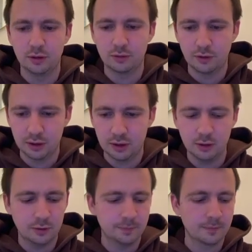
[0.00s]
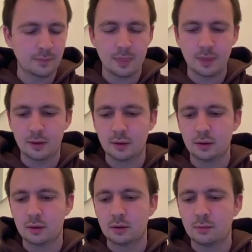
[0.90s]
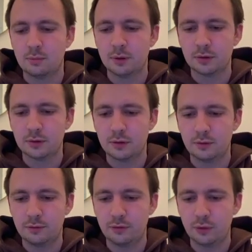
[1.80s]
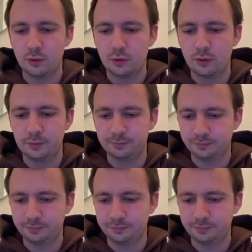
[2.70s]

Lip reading: threat here, but for